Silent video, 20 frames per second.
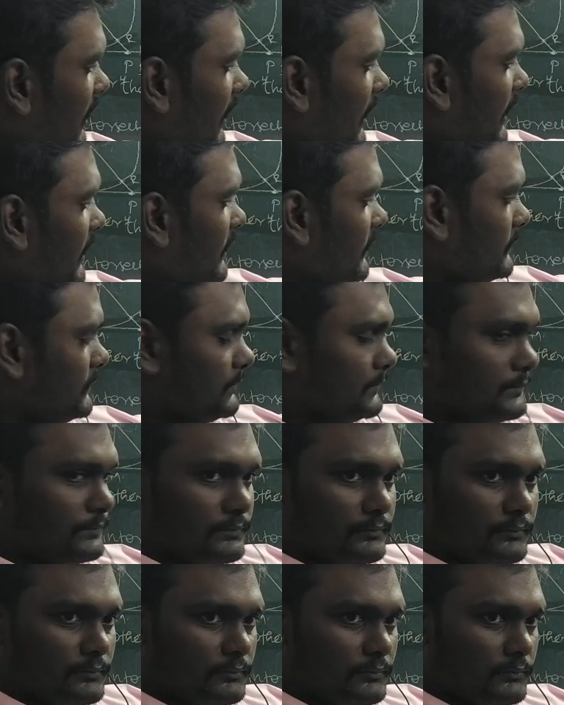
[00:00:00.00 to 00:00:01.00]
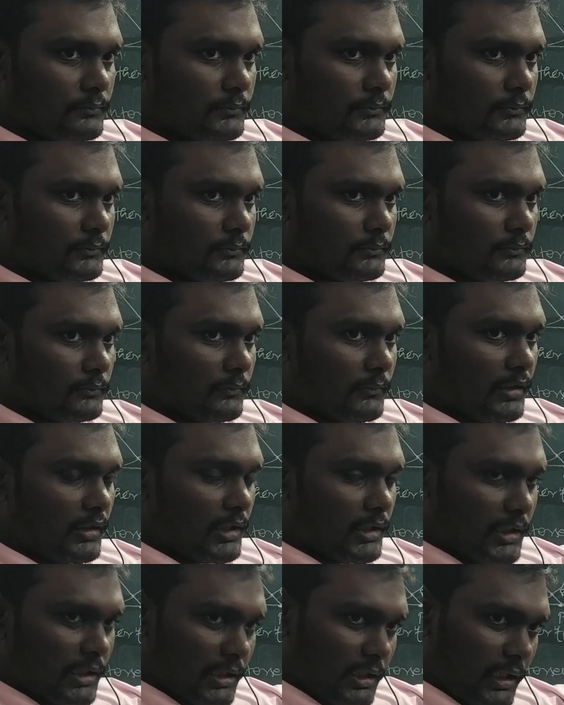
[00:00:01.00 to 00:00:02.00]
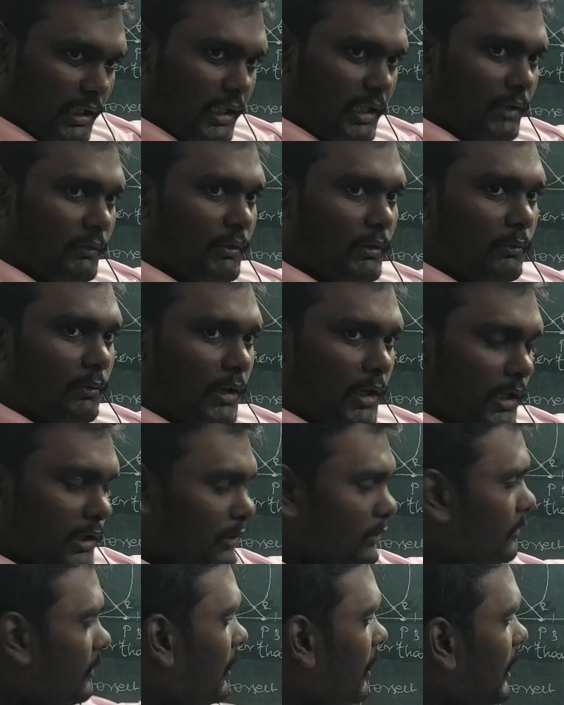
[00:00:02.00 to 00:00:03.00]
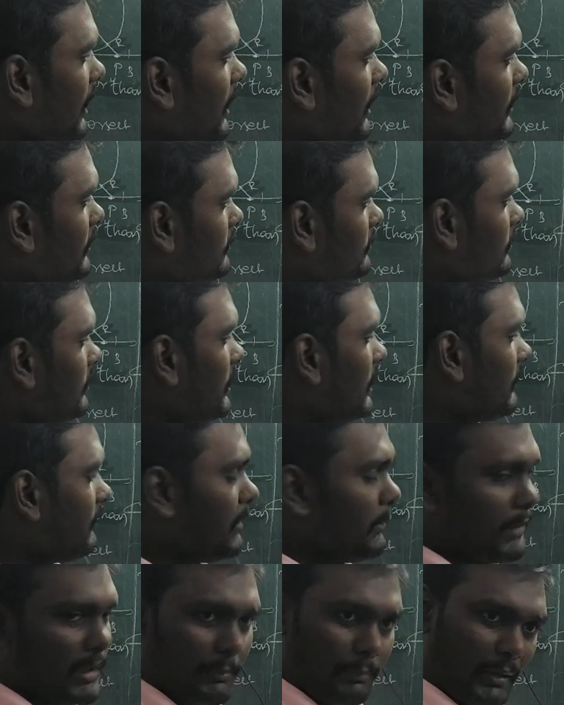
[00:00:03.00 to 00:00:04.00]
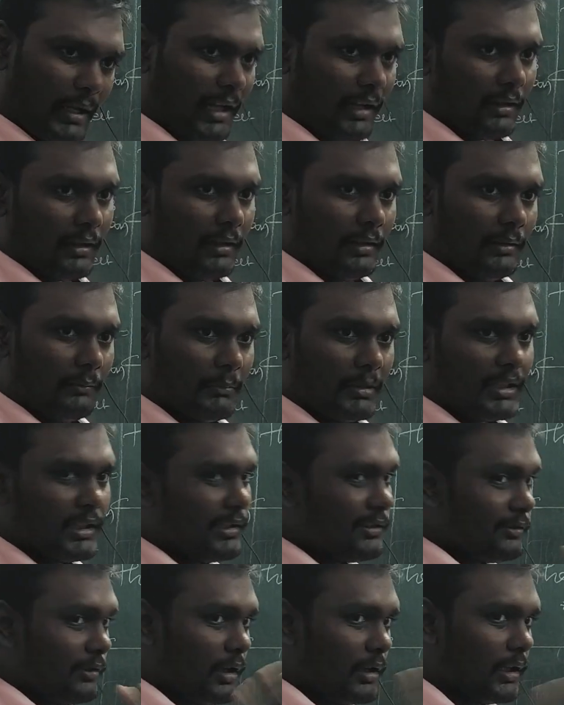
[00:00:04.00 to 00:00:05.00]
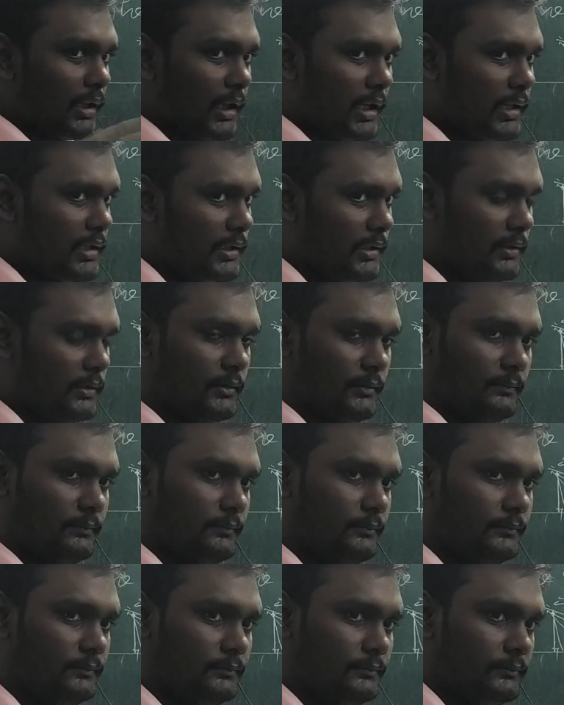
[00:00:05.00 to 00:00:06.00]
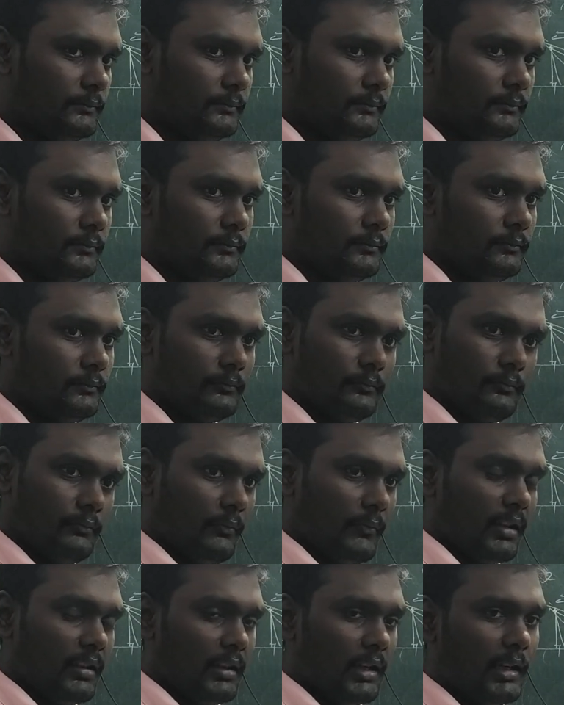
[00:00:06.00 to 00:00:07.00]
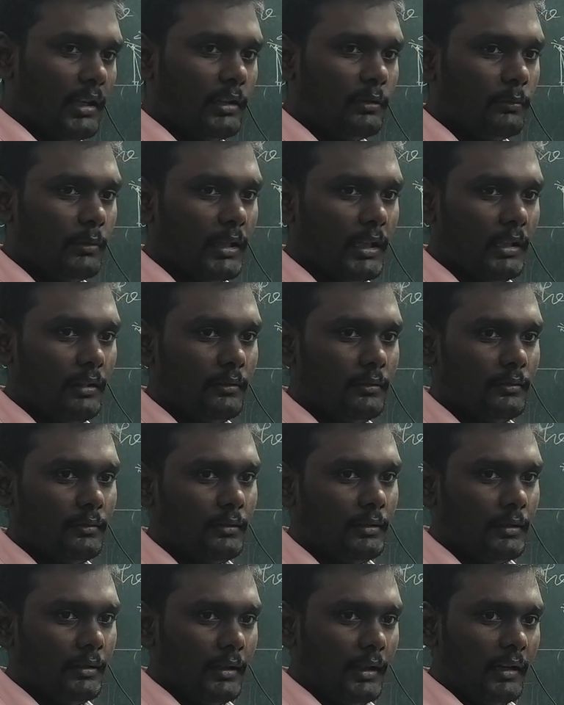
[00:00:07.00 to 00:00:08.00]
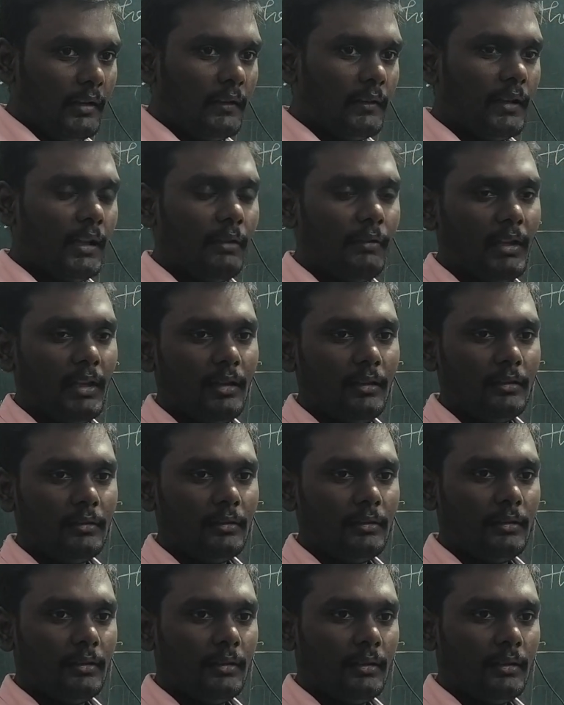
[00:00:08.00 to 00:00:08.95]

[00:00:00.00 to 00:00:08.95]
can write. Third line if you want to draw also, it will be parallel, but it is not a tangent. That is why it is having